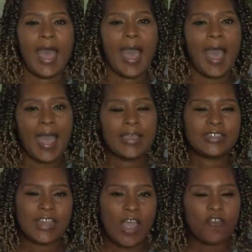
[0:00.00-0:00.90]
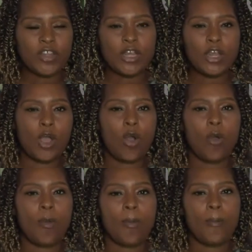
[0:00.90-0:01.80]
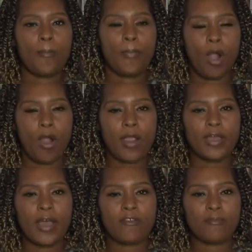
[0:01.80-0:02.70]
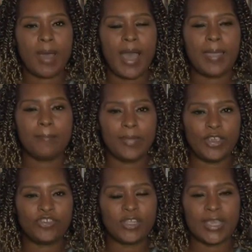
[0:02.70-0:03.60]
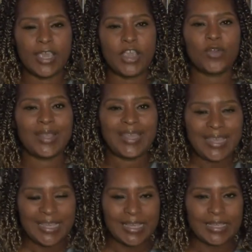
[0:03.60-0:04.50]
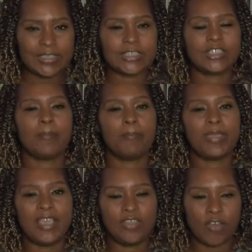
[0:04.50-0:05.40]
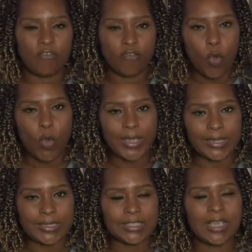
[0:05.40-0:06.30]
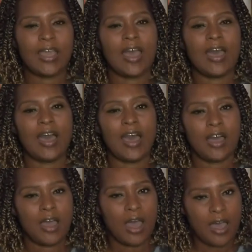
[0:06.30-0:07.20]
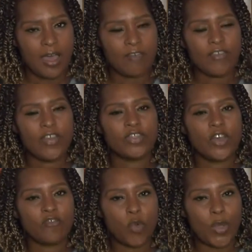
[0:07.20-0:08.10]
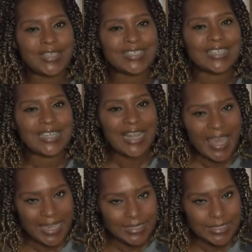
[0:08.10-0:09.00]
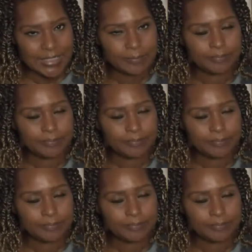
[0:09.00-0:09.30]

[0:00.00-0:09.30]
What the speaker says: I definitely know part of my mission here is to be the voice of the voiceless.